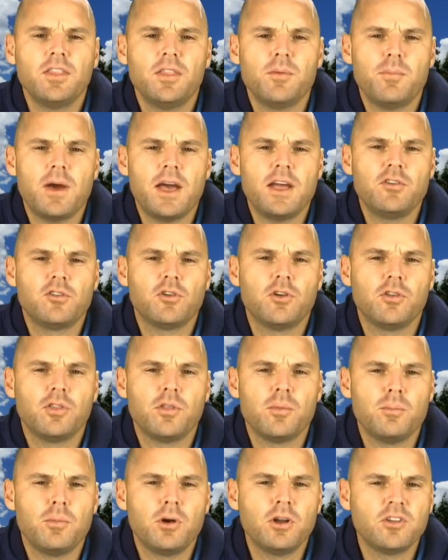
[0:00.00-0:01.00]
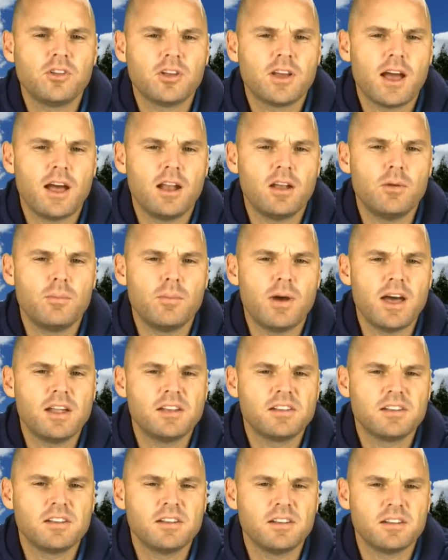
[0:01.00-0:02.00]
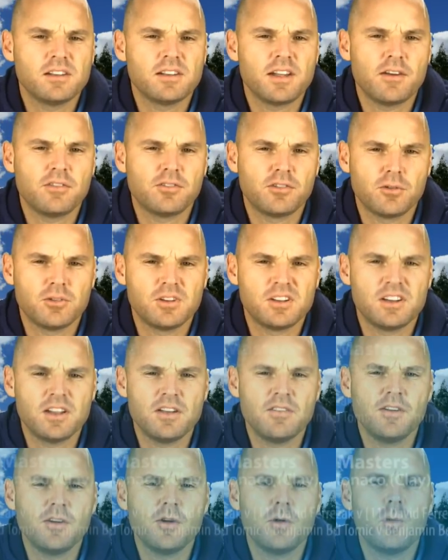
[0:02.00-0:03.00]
in the main draw of the Monte Carlo Masters after receiving a